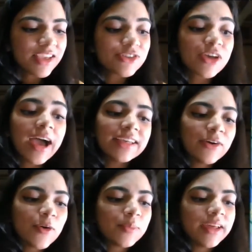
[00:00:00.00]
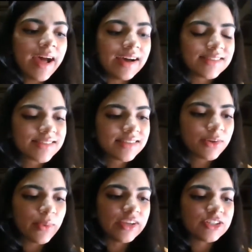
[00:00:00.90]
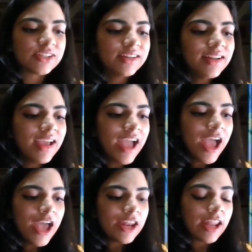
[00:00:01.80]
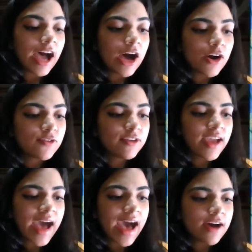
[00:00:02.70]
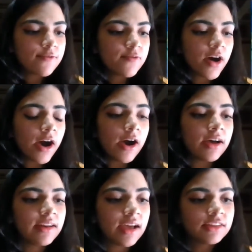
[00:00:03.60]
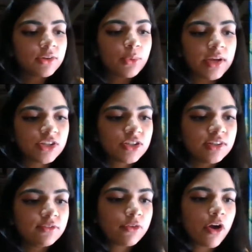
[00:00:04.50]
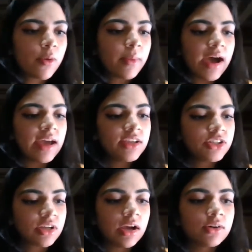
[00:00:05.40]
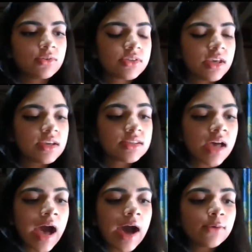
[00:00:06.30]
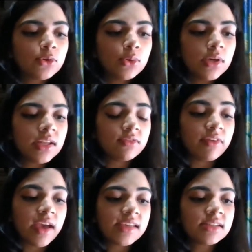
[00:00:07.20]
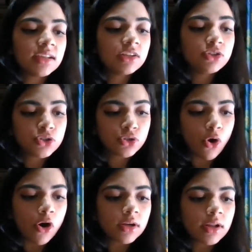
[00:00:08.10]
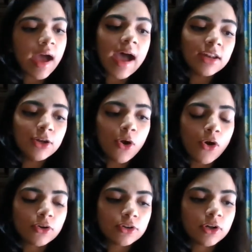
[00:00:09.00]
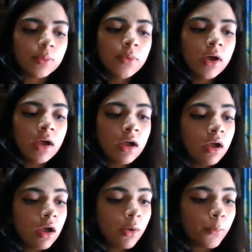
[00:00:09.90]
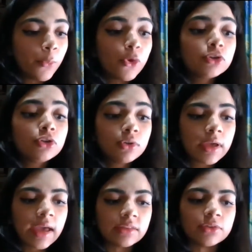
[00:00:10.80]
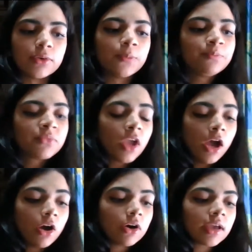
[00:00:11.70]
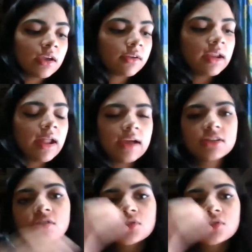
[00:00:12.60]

So I hope that answers the question. Now we have another question from Aisha, who says how to invest in short and long term both together. Okay, great, Aisha.